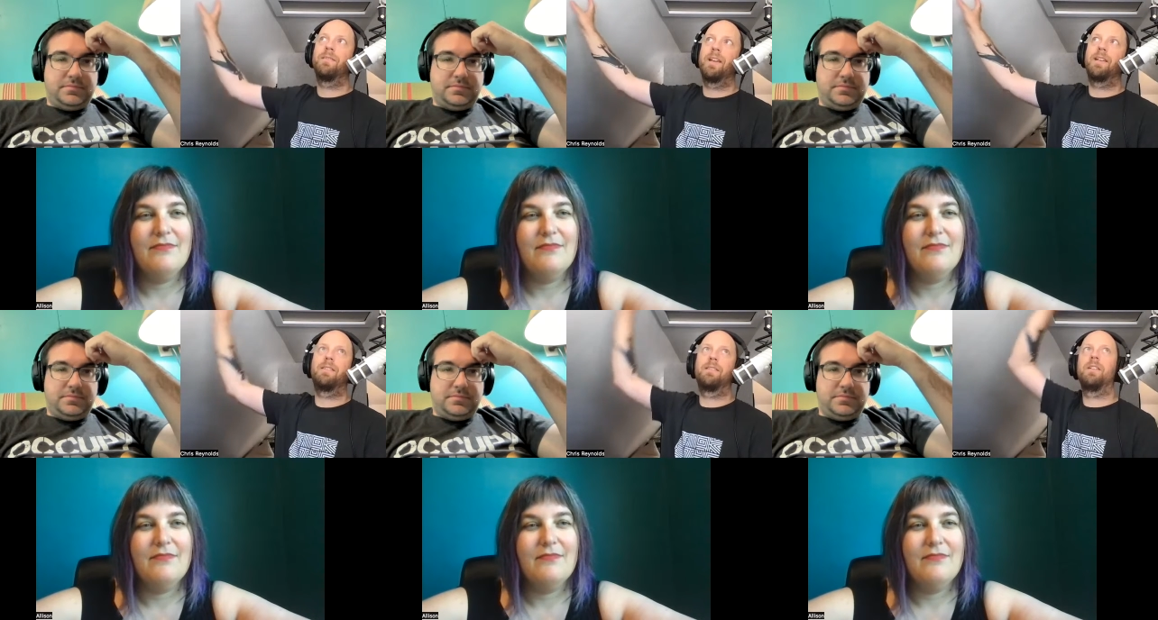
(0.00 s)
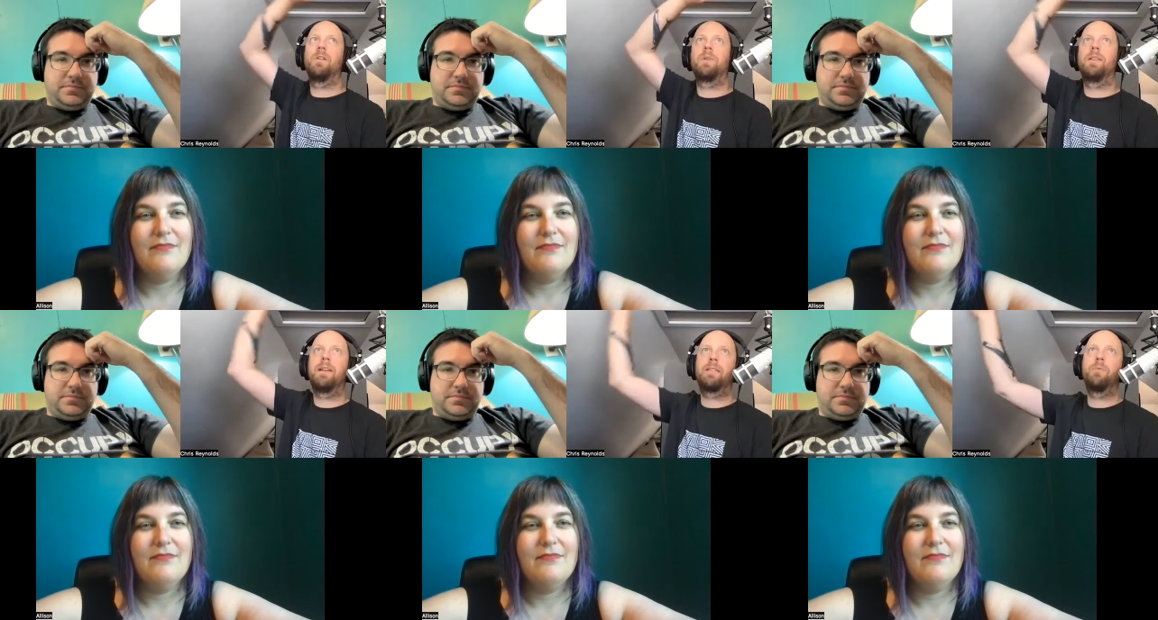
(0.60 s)
Speaker 1: Like you know,
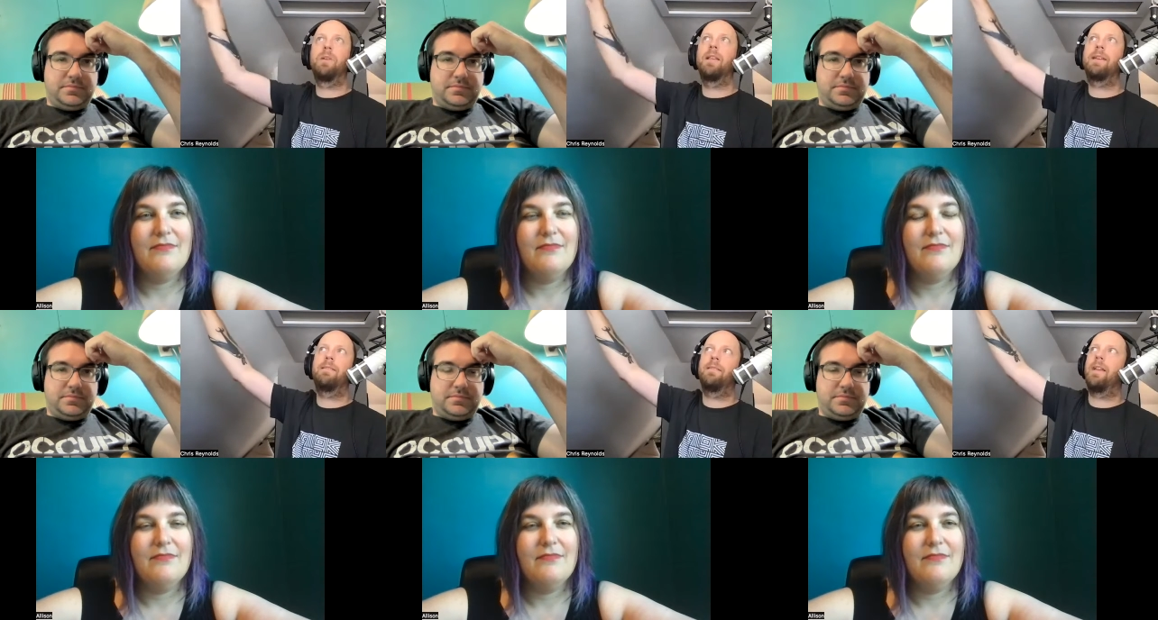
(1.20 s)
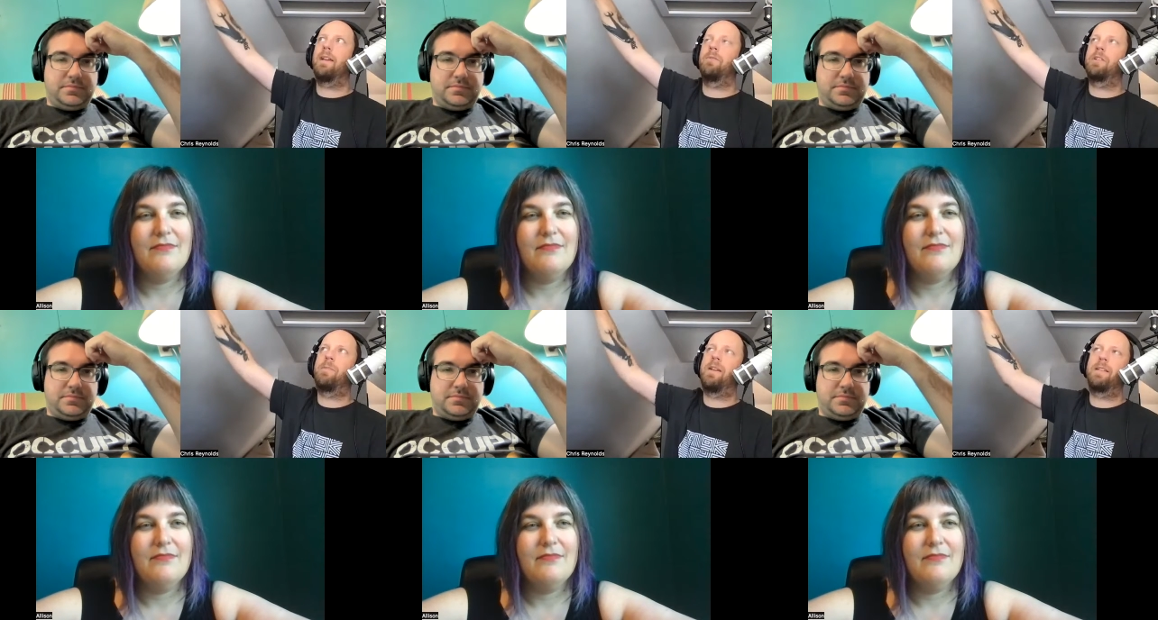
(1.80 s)
we like we like like
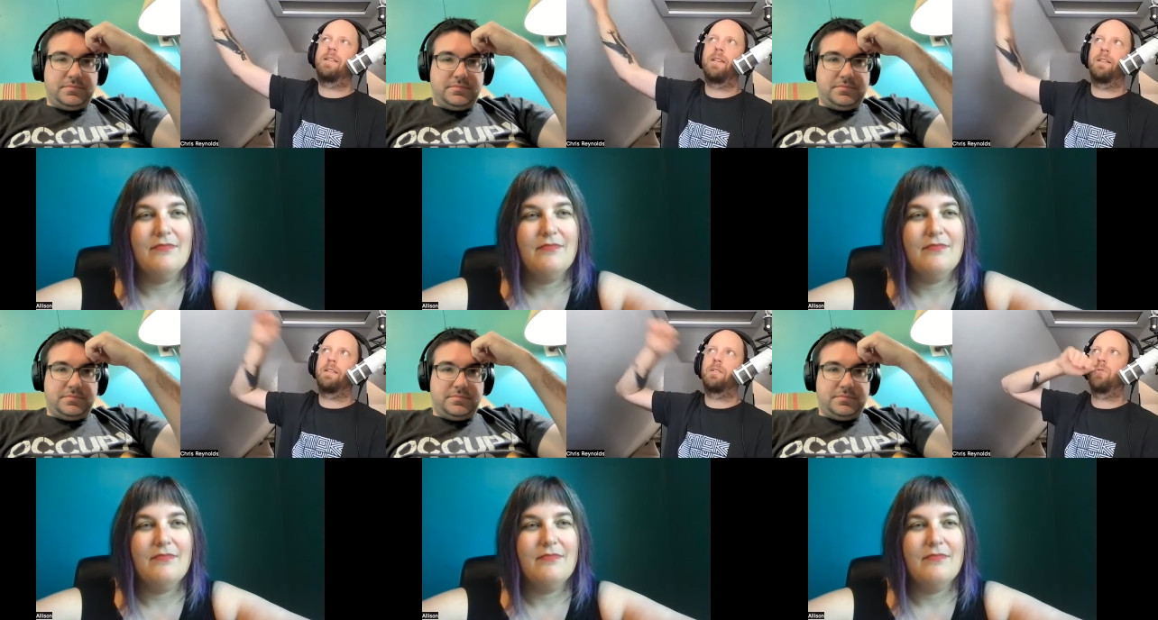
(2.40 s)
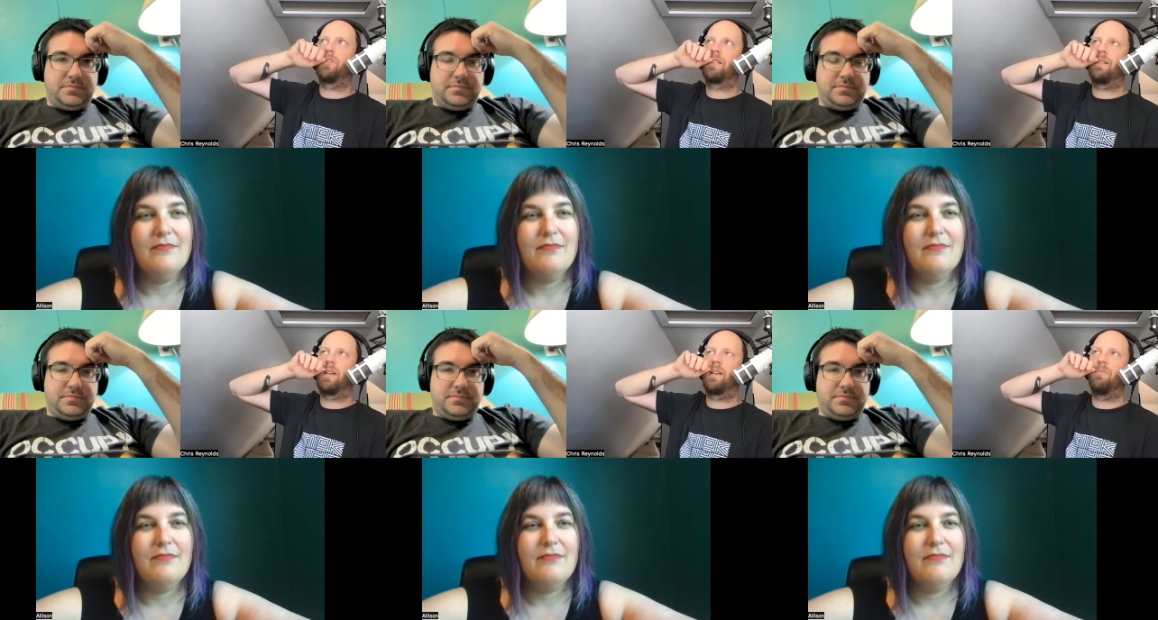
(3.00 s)
spaces like this where it's
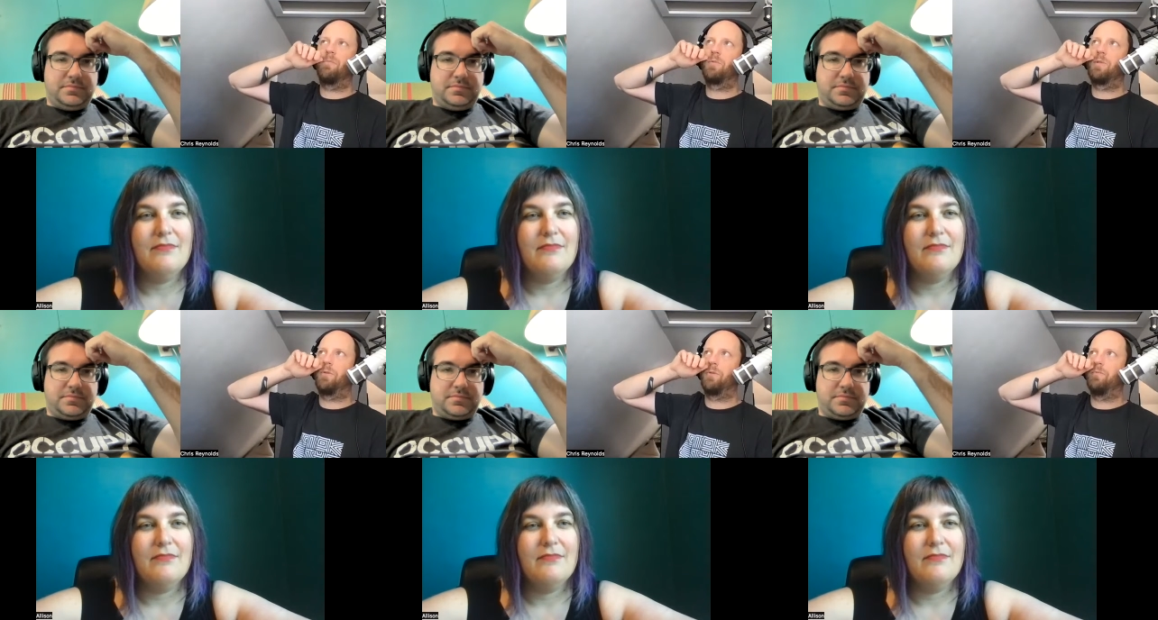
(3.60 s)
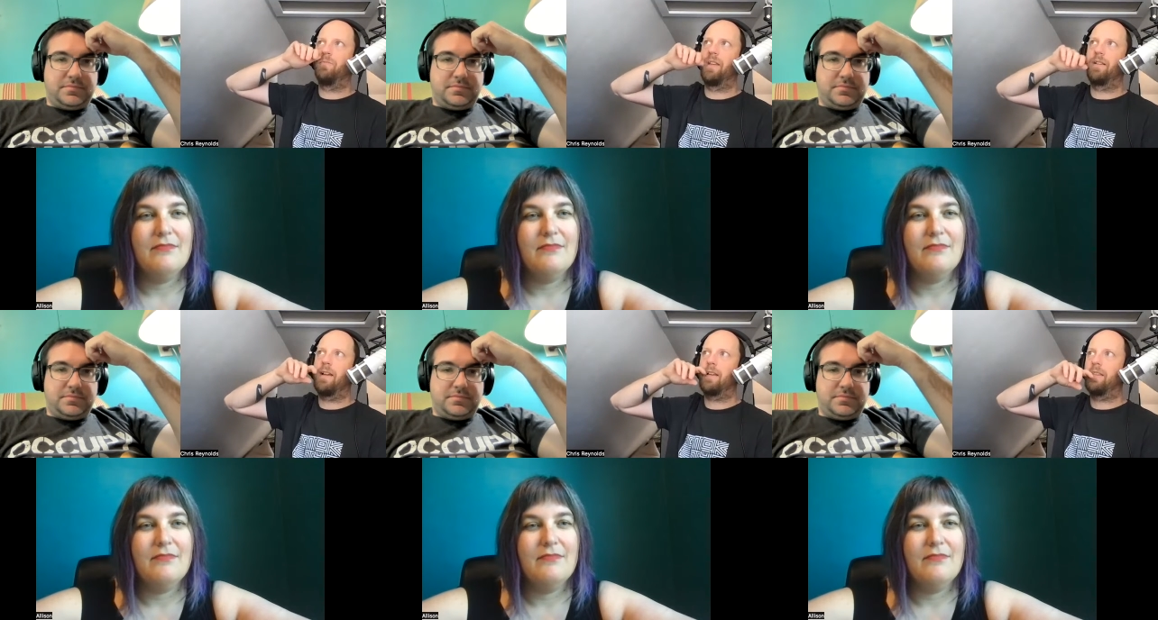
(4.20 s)
like, and most people
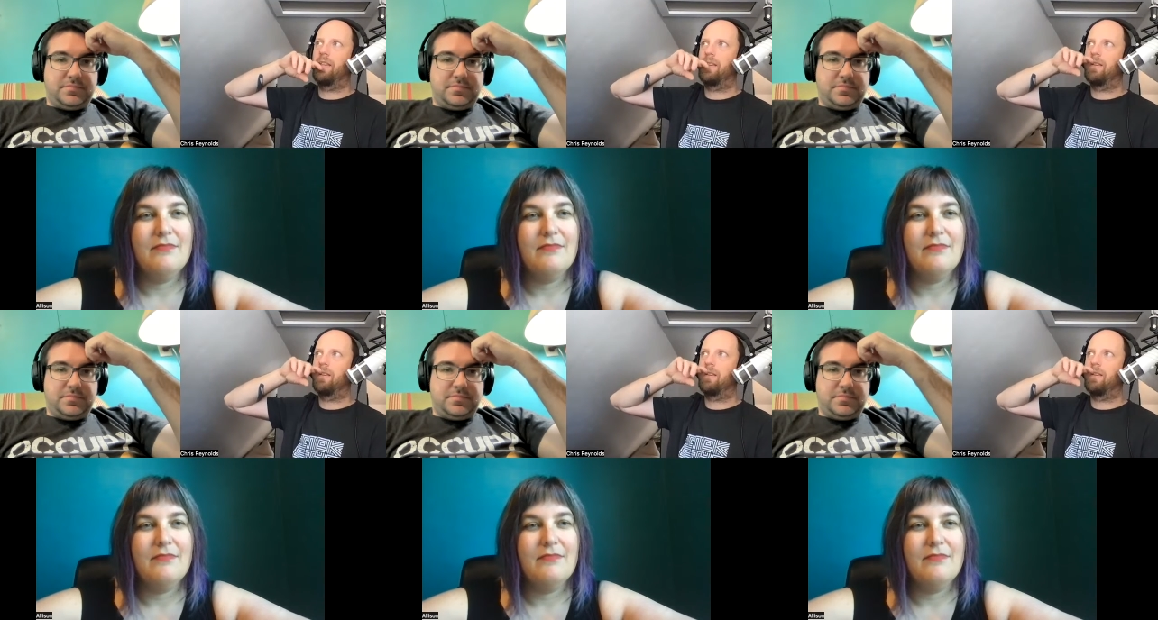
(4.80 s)
like I think